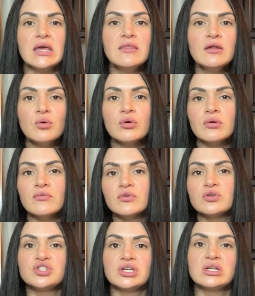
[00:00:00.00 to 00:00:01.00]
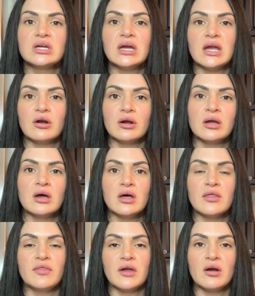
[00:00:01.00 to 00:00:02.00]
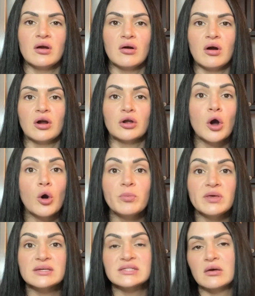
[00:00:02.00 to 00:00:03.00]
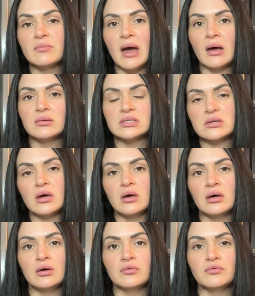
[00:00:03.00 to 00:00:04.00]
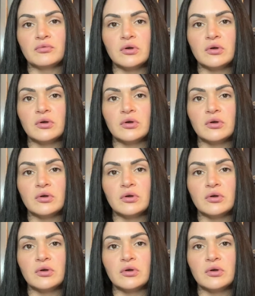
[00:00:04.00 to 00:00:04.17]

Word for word: in the Northern Virginia area, there are copious amounts of